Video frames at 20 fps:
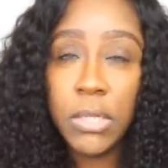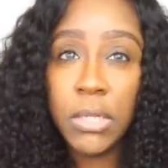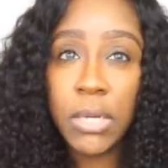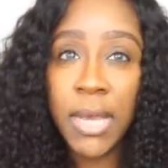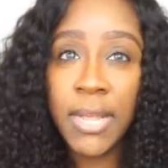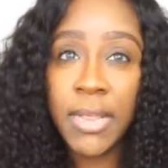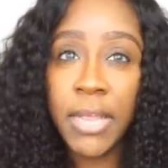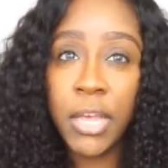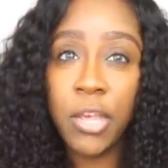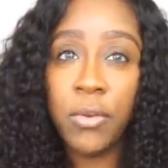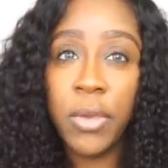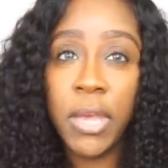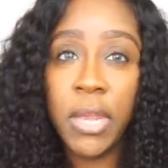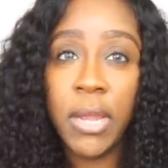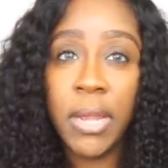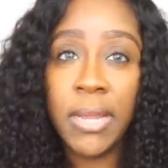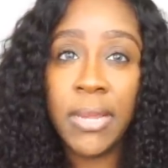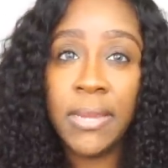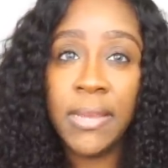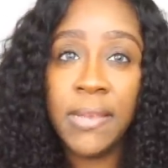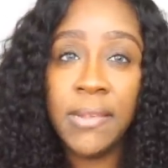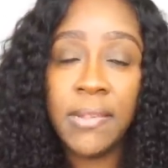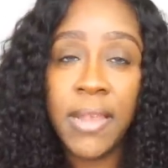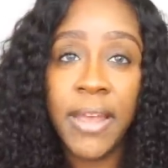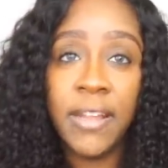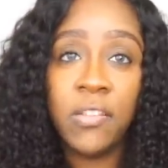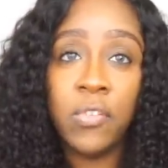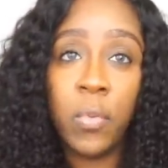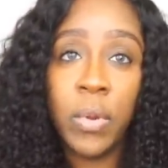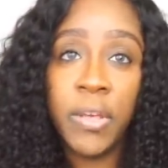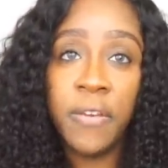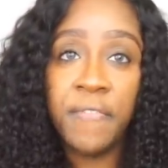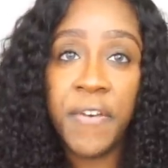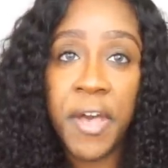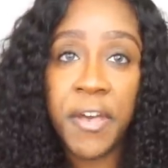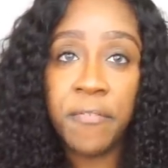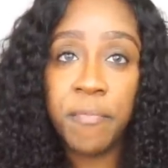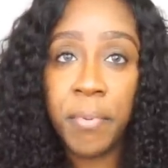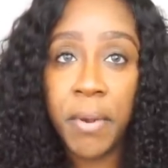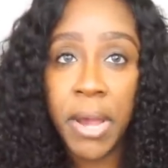I think you get at least like
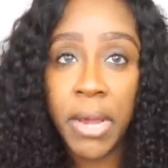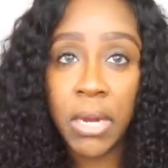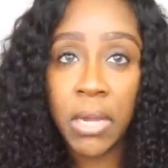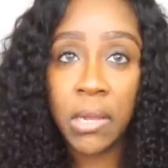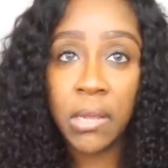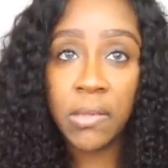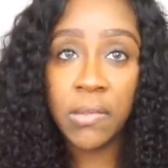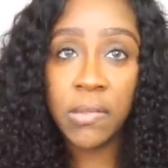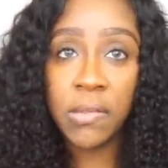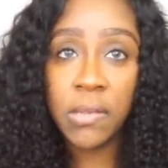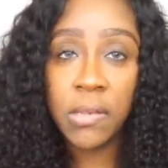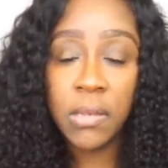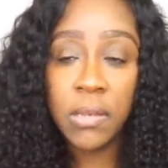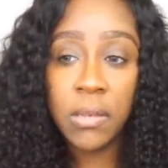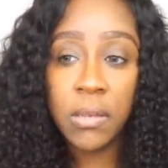25 products.